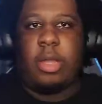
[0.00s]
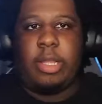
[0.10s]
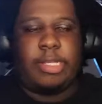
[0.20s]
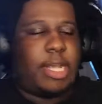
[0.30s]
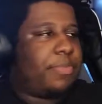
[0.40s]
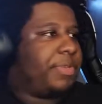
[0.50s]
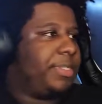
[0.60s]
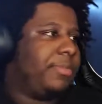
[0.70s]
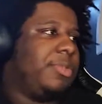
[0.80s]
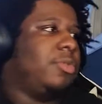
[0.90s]
Alright, let's hop in
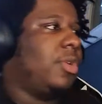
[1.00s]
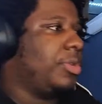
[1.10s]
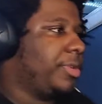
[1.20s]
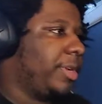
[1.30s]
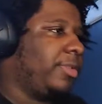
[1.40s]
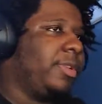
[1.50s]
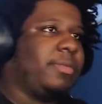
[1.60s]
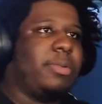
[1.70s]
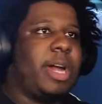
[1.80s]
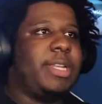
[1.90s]
some duos right
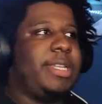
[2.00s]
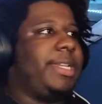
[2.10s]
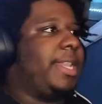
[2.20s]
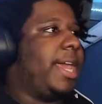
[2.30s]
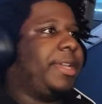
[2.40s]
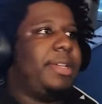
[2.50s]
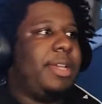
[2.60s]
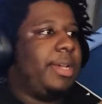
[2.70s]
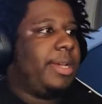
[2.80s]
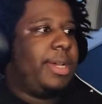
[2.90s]
quick, bro. I need, like...
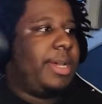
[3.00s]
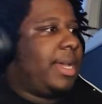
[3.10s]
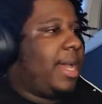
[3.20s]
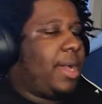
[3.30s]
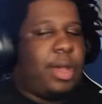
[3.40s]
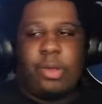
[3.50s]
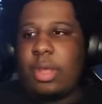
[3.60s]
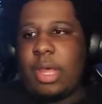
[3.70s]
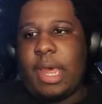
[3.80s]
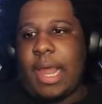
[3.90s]

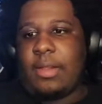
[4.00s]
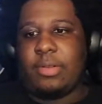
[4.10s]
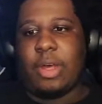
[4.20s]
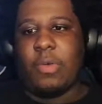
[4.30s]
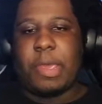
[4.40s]
I don't know.